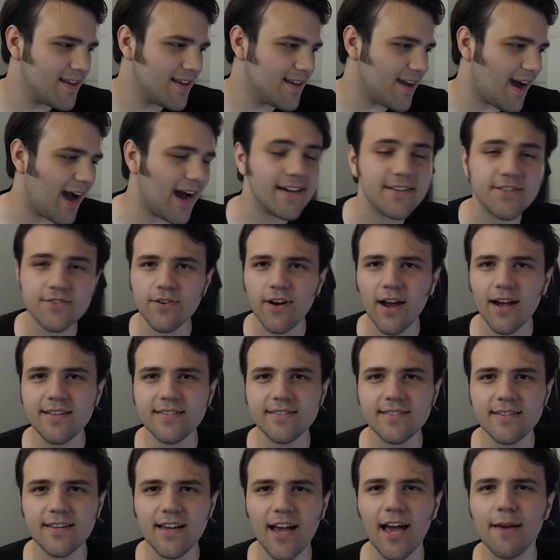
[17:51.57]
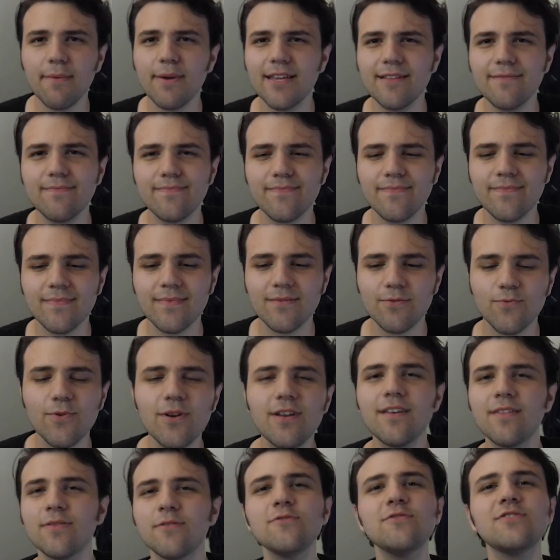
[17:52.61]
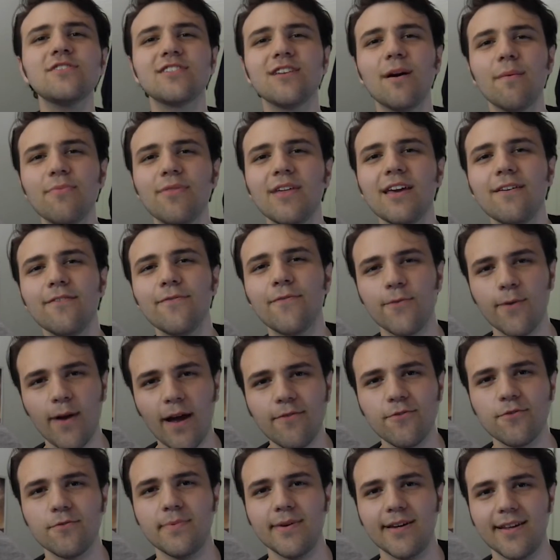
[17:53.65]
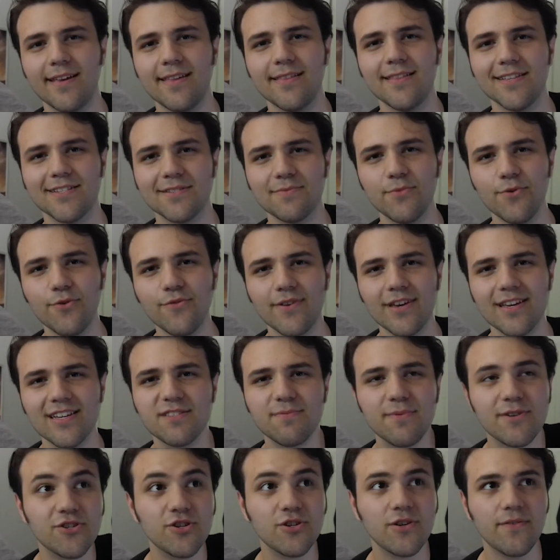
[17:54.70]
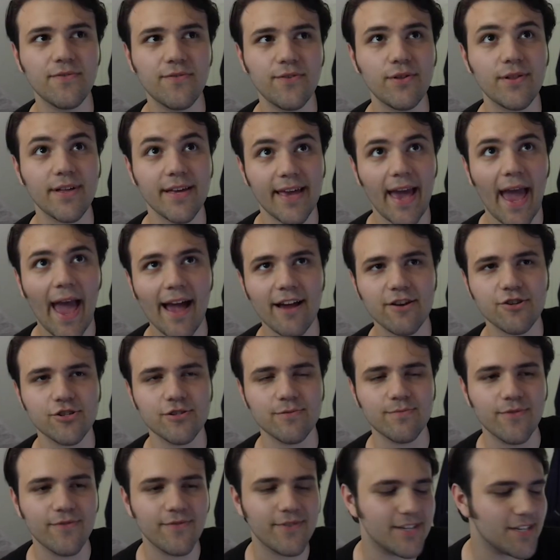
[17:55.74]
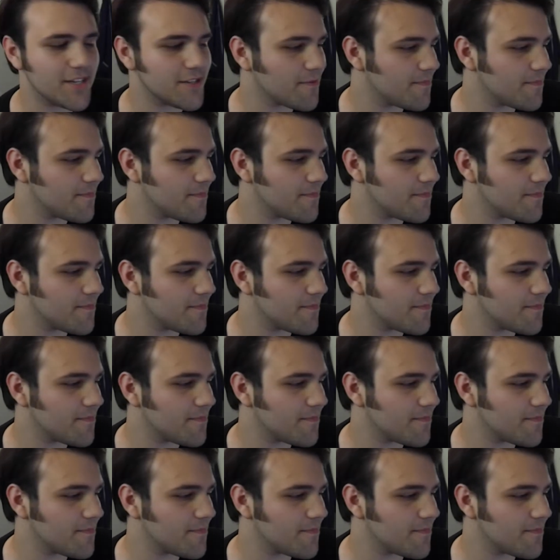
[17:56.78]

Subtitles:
Oscar Isaac, I mean, really, there's something for everybody in this movie, especially if you like action movies.